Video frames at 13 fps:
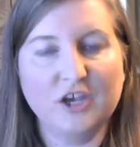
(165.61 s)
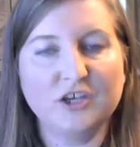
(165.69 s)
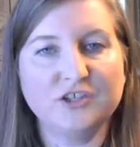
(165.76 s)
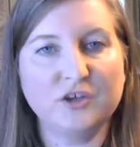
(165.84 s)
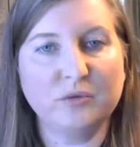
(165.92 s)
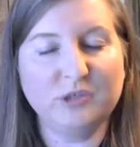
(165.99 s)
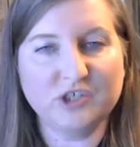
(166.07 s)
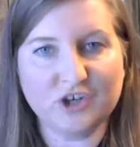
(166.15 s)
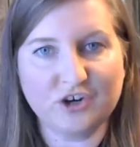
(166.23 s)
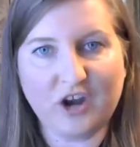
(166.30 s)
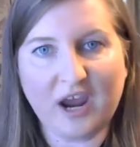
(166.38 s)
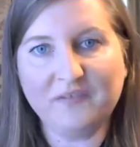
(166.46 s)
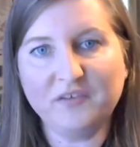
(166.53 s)
so be sure
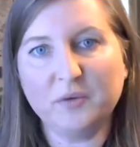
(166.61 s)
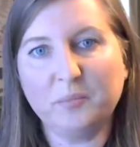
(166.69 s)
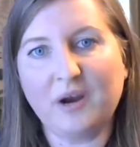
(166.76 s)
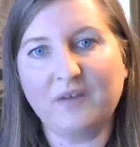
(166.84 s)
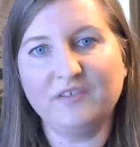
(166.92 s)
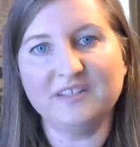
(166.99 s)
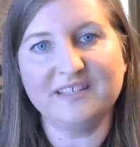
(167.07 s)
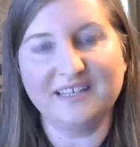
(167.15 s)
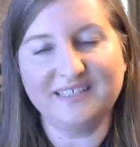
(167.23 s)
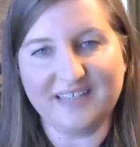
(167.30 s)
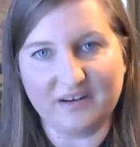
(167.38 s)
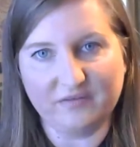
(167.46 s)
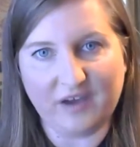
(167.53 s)
to have your preference
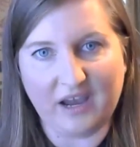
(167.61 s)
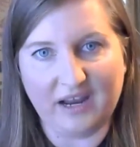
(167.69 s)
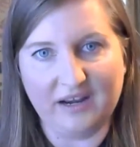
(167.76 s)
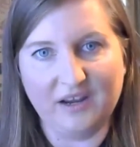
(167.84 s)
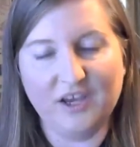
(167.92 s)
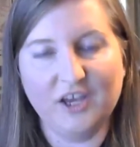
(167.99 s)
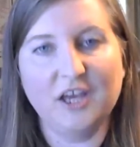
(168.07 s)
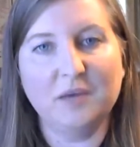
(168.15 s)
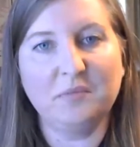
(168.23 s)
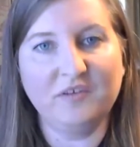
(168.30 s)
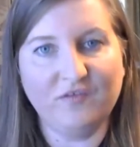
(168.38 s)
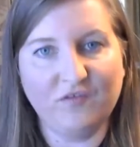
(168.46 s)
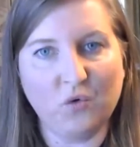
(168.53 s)
identified
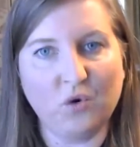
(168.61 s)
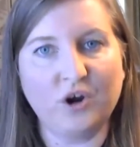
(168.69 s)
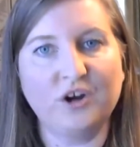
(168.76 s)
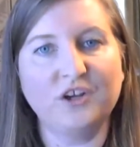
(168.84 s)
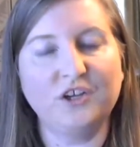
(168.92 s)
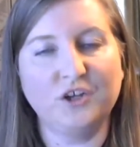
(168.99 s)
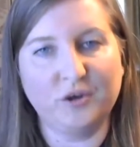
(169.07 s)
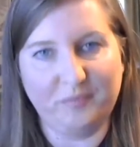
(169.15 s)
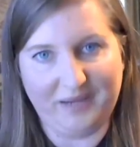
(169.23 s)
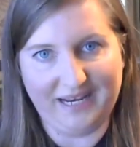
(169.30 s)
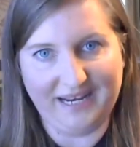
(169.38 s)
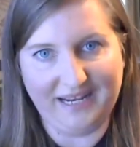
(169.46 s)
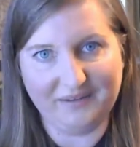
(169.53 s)
before your
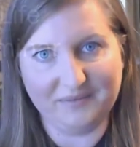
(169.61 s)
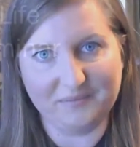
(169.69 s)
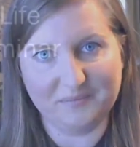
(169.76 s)
meeting.